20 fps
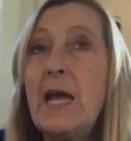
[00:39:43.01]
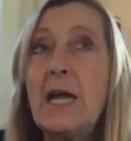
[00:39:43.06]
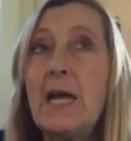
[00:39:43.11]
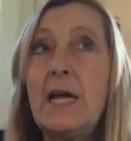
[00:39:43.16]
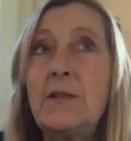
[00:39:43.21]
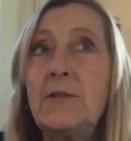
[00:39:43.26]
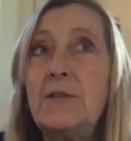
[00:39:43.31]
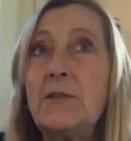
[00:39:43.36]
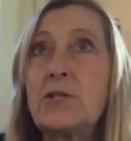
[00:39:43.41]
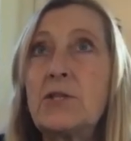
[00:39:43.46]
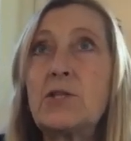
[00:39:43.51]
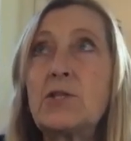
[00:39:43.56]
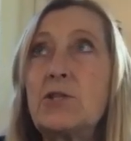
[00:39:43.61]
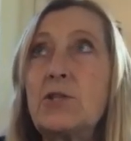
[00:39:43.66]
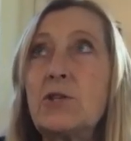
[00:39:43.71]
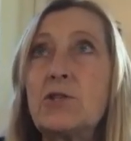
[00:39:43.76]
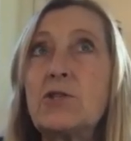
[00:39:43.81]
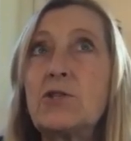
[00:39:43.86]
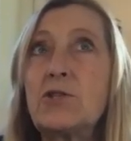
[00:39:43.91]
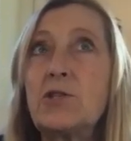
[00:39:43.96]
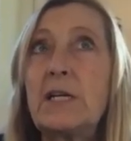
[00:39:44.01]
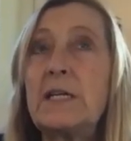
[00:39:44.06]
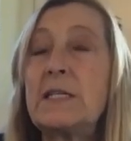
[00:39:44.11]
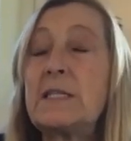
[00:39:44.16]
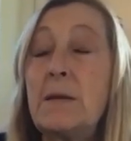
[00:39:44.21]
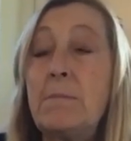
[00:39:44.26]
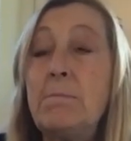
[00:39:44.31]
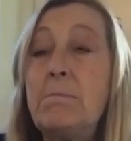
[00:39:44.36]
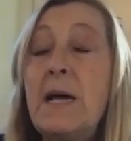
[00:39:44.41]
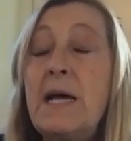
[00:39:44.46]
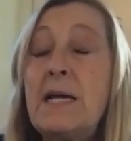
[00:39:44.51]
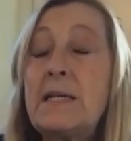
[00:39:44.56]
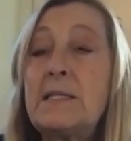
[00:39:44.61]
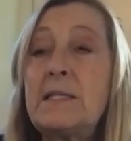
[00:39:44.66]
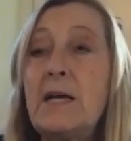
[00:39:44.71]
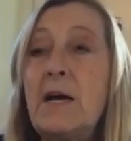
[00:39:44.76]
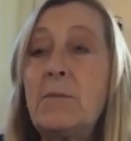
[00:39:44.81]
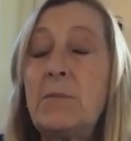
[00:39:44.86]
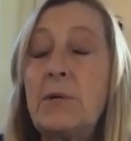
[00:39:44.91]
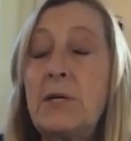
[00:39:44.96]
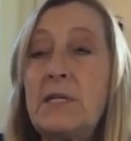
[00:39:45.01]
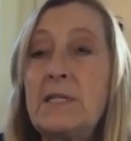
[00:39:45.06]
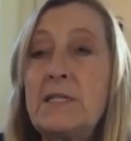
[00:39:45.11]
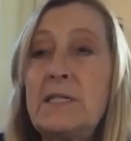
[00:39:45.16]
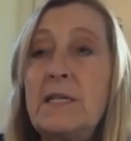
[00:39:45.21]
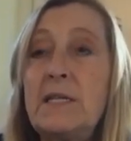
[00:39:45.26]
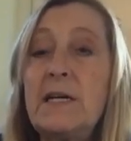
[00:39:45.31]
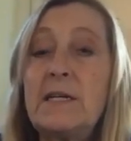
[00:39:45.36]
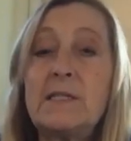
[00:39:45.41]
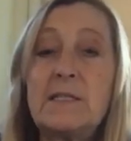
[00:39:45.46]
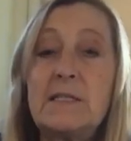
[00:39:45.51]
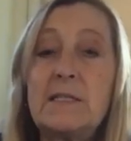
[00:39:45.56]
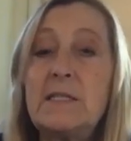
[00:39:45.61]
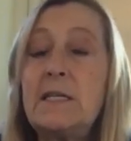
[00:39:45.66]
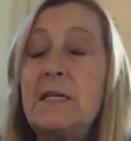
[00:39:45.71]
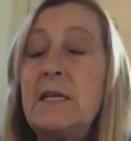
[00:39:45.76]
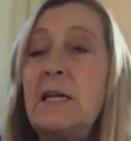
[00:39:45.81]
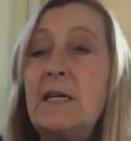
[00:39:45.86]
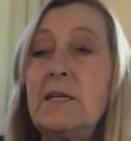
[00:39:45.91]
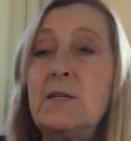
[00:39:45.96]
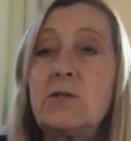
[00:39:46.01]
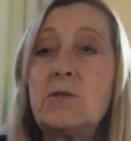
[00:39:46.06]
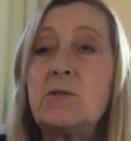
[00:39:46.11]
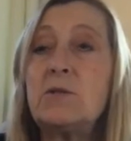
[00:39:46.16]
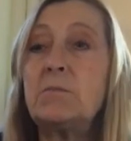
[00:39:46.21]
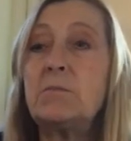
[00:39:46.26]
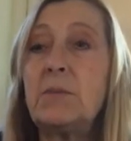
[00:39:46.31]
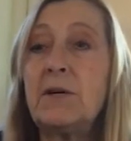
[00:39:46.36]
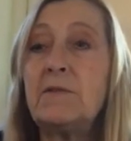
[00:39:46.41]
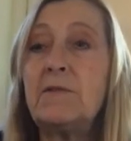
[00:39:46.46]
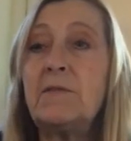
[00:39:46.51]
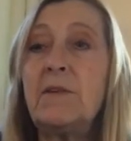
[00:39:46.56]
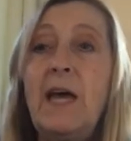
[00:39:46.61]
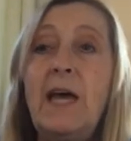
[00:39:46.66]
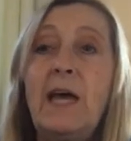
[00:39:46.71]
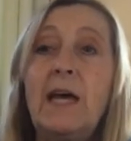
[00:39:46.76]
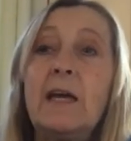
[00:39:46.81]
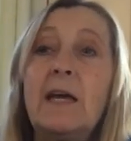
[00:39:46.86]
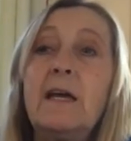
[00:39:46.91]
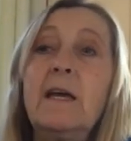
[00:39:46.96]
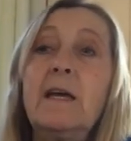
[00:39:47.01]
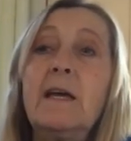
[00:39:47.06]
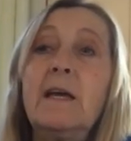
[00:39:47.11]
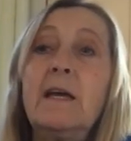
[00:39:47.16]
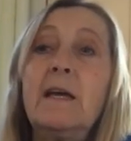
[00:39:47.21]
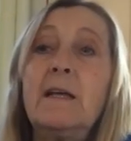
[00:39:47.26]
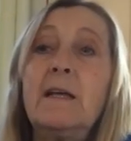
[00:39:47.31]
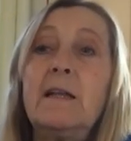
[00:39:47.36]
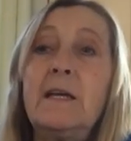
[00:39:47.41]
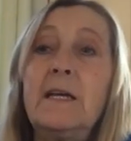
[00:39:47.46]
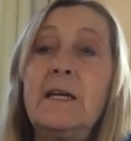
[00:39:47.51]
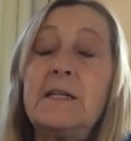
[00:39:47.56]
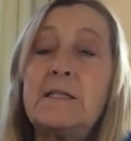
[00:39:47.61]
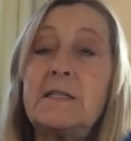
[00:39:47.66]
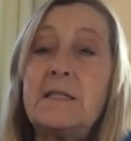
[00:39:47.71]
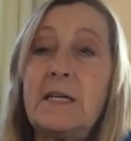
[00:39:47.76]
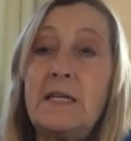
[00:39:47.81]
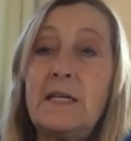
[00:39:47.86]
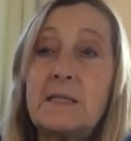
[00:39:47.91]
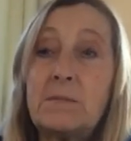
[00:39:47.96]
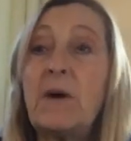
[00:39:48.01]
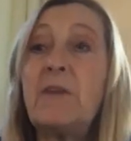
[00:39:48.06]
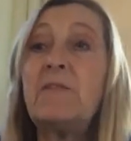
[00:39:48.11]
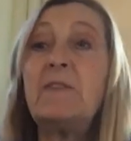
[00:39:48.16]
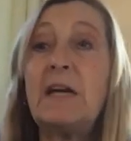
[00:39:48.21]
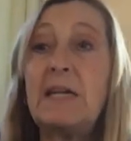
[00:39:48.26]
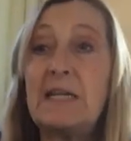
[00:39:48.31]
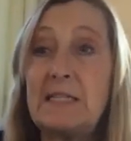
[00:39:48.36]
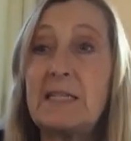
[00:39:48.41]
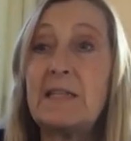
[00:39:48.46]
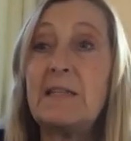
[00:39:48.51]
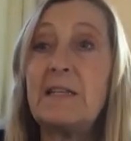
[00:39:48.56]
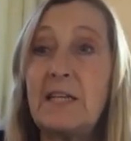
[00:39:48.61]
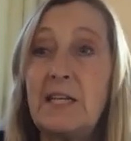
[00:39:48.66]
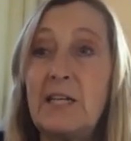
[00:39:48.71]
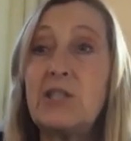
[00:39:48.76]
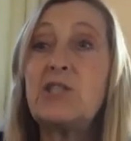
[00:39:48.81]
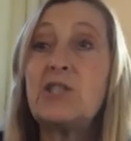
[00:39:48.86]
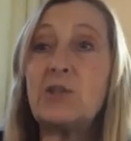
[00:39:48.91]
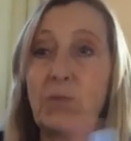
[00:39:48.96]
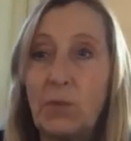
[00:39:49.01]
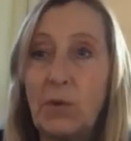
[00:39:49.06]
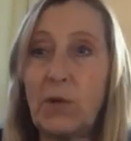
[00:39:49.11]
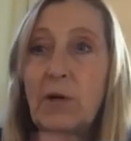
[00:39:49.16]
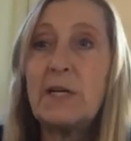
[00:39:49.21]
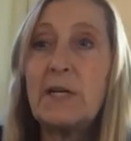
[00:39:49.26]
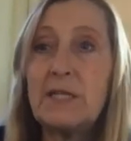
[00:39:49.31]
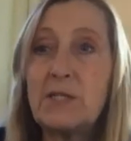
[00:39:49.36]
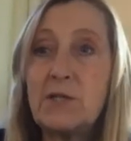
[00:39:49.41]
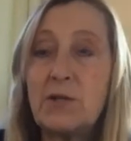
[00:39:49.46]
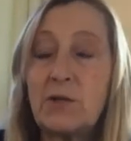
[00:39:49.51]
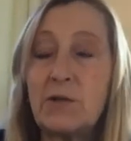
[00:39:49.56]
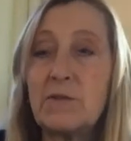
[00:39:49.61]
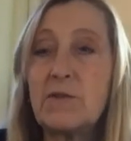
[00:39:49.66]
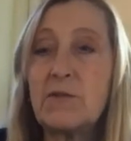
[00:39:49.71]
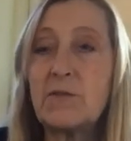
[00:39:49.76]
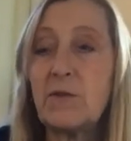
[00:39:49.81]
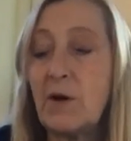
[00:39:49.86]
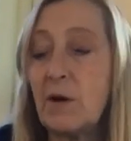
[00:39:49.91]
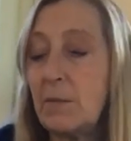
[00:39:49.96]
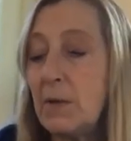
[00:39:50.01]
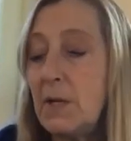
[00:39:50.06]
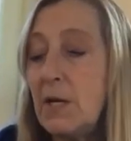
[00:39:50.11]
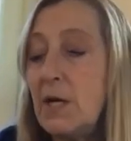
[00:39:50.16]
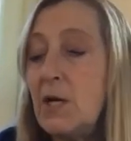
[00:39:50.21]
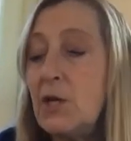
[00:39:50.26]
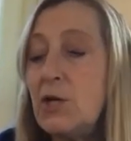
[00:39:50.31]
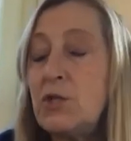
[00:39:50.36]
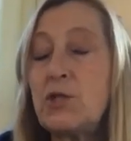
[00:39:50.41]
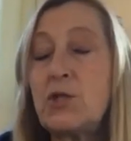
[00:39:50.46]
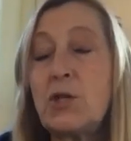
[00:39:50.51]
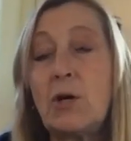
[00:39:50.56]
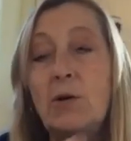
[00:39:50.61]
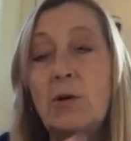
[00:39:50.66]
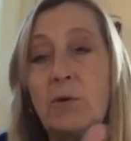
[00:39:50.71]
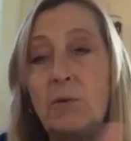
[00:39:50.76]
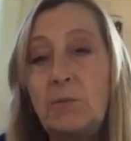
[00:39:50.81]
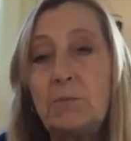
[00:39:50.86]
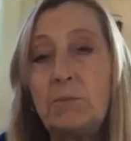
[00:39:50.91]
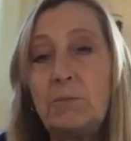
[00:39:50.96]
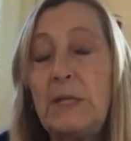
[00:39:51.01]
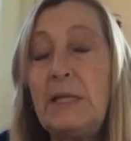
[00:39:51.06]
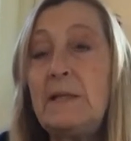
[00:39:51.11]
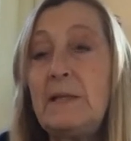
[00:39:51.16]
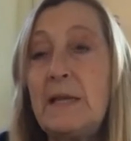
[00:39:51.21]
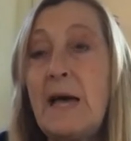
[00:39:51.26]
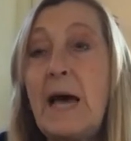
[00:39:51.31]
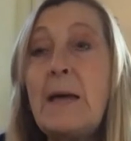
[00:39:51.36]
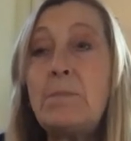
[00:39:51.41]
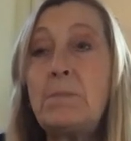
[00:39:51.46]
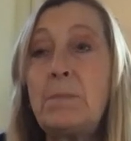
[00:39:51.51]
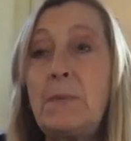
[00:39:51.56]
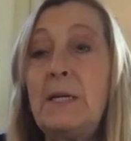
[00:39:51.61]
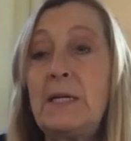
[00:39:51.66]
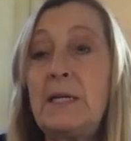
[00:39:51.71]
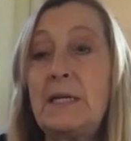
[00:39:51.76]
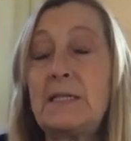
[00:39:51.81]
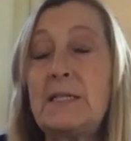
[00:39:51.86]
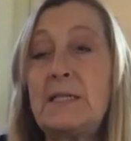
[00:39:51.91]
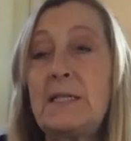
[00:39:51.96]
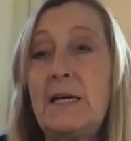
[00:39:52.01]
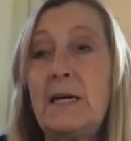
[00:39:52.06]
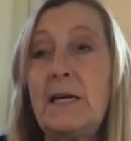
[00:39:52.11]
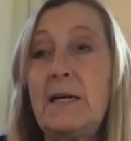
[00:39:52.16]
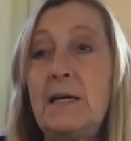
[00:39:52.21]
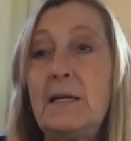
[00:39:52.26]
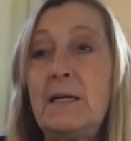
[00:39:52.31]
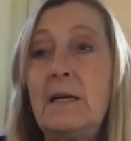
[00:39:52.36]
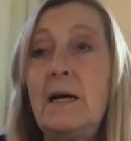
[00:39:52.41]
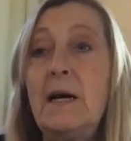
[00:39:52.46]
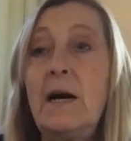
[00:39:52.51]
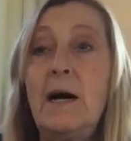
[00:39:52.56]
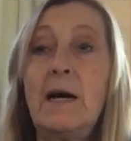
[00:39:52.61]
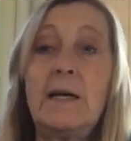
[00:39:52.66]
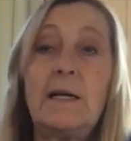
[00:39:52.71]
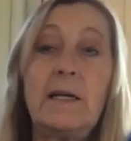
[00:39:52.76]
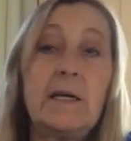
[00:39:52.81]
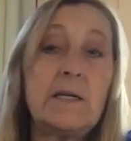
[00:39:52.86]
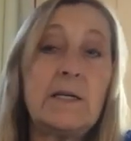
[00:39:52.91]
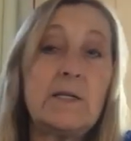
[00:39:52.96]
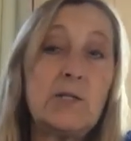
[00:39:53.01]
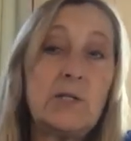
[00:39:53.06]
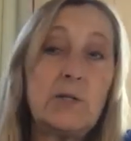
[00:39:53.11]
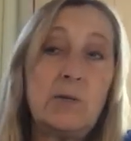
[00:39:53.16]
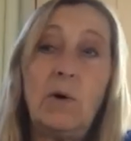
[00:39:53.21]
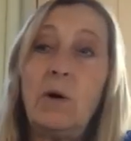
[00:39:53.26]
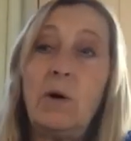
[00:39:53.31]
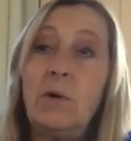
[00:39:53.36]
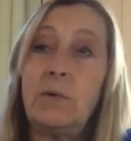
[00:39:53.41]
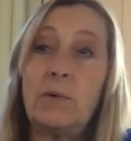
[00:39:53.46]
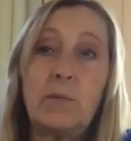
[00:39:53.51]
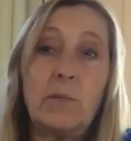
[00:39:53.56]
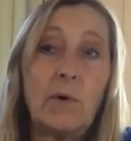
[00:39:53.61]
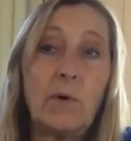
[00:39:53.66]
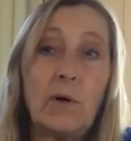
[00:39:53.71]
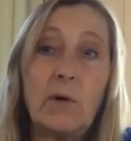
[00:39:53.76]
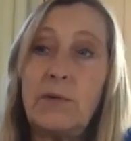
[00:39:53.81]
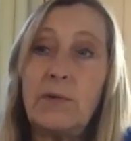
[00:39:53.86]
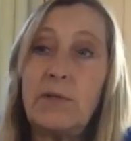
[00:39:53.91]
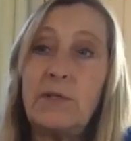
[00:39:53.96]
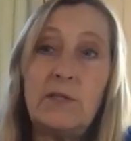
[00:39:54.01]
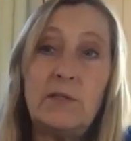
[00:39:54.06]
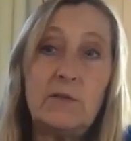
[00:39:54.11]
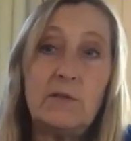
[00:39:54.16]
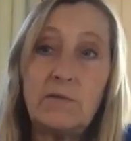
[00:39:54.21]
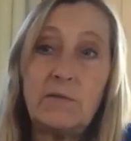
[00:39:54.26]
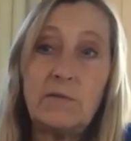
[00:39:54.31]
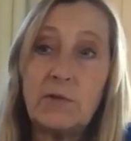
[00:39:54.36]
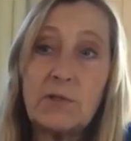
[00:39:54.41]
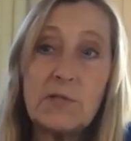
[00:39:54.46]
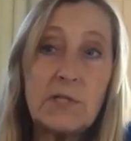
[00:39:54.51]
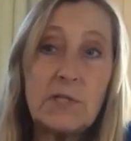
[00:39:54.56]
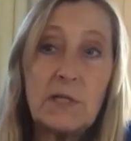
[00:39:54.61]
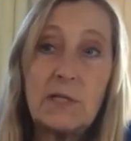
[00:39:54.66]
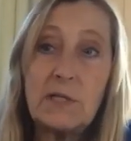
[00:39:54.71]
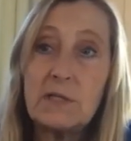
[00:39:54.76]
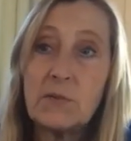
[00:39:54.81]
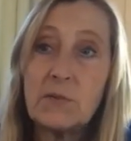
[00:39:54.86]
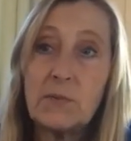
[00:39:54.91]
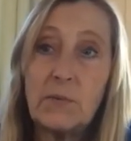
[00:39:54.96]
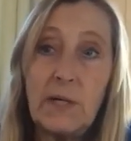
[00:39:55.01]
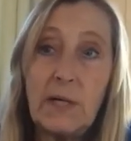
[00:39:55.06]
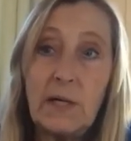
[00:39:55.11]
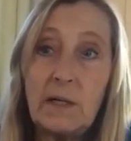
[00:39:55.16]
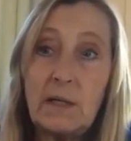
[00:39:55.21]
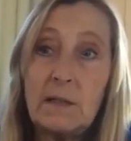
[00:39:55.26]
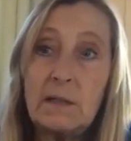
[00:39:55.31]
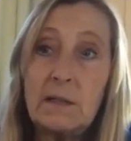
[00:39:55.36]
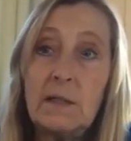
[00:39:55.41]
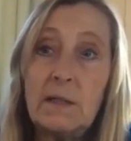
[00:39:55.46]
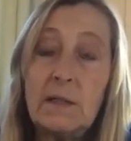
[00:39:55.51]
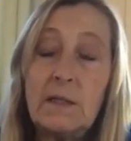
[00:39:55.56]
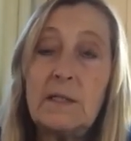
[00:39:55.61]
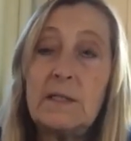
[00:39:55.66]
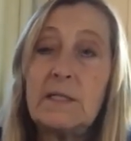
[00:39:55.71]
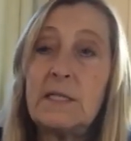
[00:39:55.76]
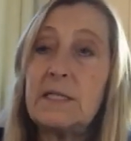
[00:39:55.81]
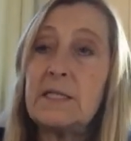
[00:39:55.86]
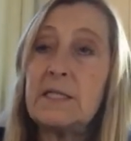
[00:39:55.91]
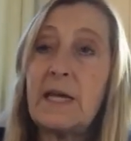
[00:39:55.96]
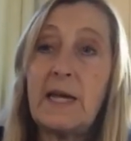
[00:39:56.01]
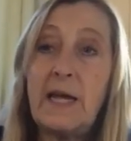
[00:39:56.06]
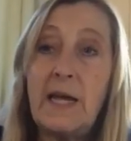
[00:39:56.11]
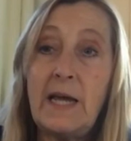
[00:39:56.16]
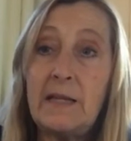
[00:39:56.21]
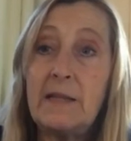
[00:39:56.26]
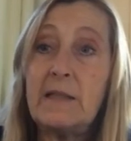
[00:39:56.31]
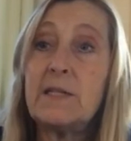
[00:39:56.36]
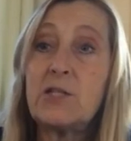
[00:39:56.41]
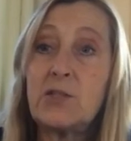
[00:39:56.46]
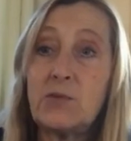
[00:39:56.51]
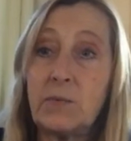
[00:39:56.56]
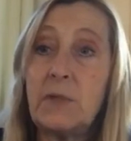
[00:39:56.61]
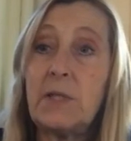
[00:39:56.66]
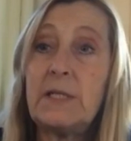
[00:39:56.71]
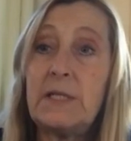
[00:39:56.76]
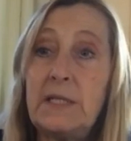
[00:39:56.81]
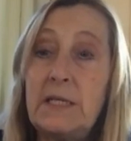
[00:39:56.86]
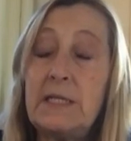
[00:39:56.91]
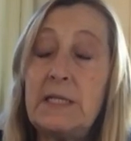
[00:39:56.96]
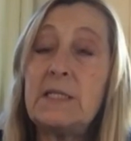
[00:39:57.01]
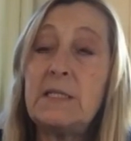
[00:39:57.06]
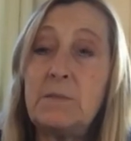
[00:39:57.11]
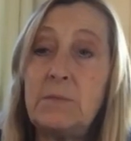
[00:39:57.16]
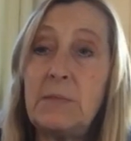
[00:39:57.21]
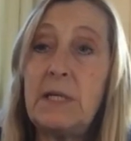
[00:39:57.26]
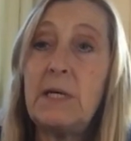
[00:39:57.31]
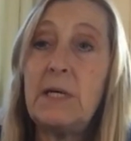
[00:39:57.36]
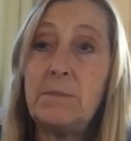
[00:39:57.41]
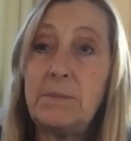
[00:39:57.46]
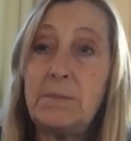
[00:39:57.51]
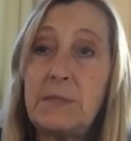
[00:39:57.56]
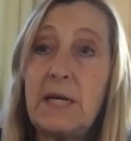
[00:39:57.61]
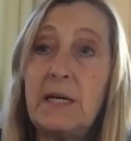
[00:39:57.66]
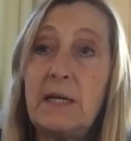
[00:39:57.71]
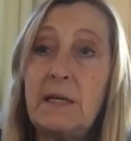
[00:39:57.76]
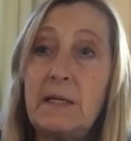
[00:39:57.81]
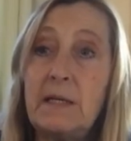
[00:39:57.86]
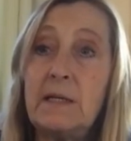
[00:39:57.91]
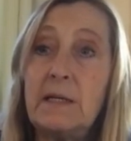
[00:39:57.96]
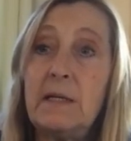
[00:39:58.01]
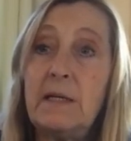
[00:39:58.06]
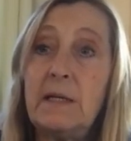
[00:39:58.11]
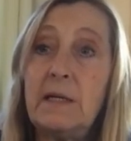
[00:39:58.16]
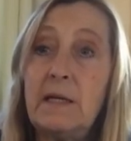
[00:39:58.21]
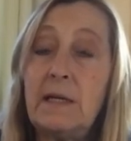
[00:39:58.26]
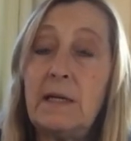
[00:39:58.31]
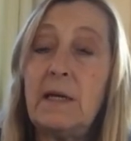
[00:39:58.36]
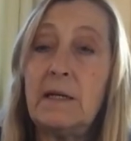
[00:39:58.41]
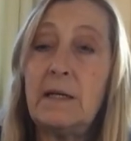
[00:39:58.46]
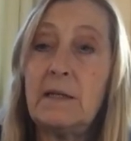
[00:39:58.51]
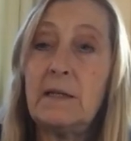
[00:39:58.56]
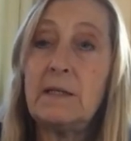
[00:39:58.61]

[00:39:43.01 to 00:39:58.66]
And this, this it's a mess now because now since he can't do the buffet, his his buffet is in the kitchen where he serves from. So be that being said, I guess you all would work with the university as mm-hmm. well mm -hmm. to say, yeah. hey, really needs to be updated. Yeah.